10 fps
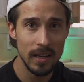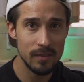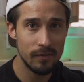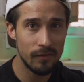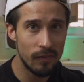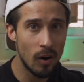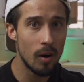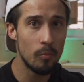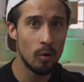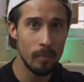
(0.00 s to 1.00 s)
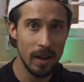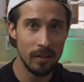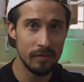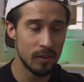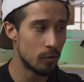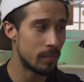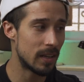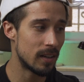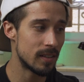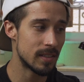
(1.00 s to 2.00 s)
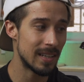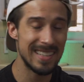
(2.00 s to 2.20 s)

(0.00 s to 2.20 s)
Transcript: is far more better for you because